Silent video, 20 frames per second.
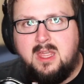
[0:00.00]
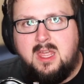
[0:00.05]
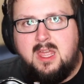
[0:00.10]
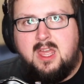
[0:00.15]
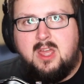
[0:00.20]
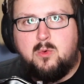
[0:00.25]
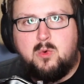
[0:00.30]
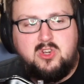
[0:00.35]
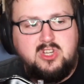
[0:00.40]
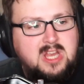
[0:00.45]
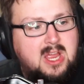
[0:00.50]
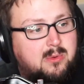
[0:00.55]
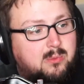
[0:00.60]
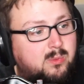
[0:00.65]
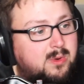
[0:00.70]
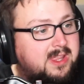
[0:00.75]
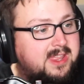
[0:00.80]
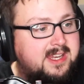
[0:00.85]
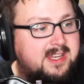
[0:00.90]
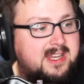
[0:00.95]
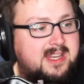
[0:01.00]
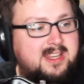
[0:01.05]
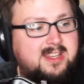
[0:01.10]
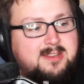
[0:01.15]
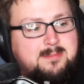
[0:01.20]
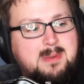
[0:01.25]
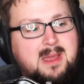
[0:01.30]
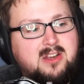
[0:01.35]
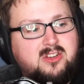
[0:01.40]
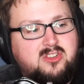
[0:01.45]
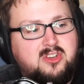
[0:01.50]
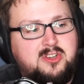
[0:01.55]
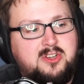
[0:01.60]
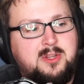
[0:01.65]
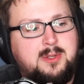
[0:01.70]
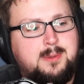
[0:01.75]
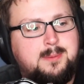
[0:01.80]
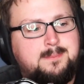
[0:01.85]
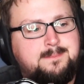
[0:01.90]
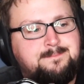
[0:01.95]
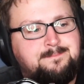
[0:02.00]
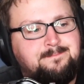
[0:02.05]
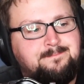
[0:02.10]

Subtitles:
Which I really didn't expect to do